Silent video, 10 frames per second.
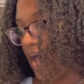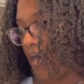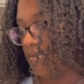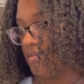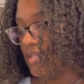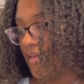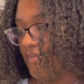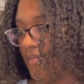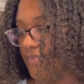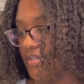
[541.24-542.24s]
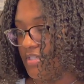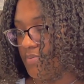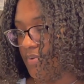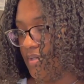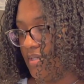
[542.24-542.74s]
ounce. And then this
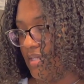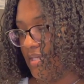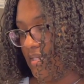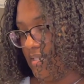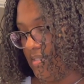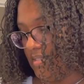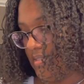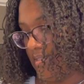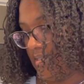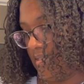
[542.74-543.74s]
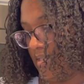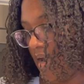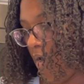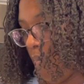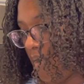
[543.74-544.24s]
one is
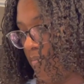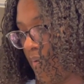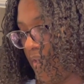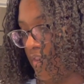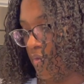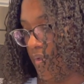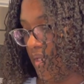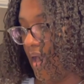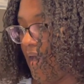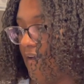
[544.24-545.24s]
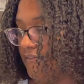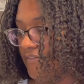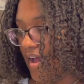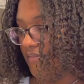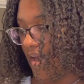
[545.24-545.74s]
a
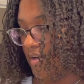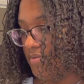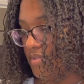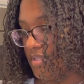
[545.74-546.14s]
1.35 ounce.